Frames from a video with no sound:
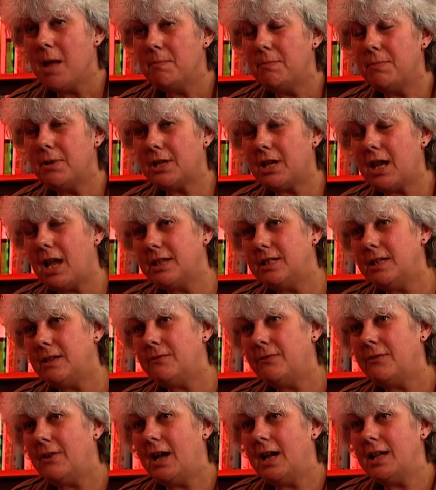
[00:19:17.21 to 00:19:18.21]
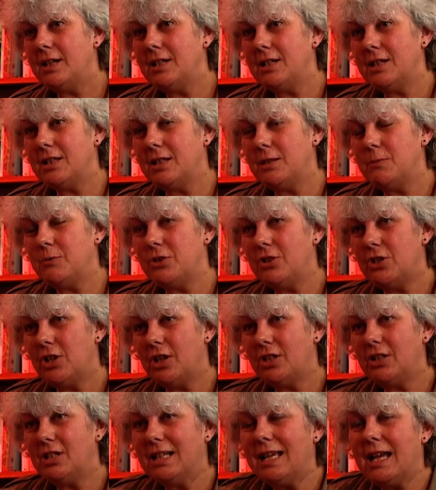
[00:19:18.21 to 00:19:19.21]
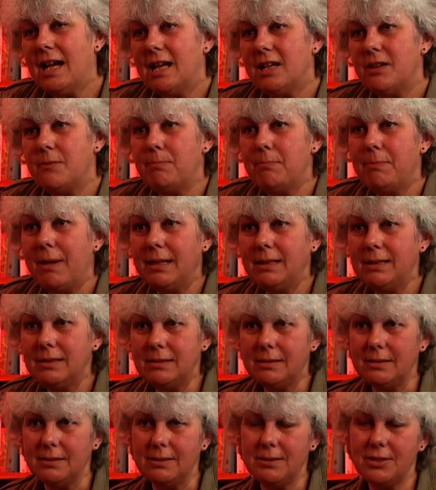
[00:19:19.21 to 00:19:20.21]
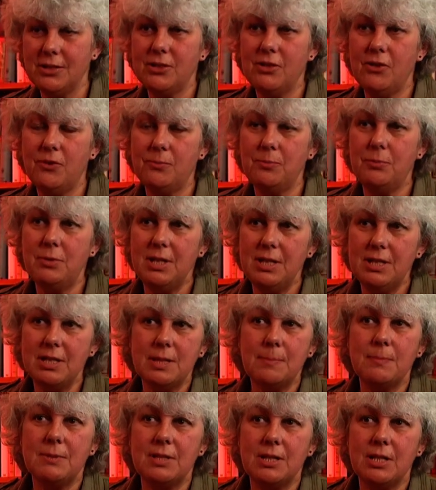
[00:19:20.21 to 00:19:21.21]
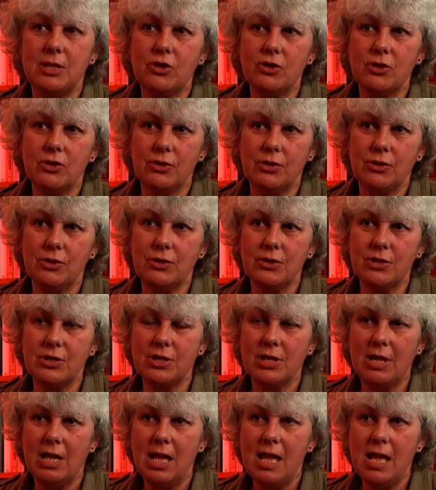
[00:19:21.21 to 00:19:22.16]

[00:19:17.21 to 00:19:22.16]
But I did find there were certain kind of bundles of predispositions,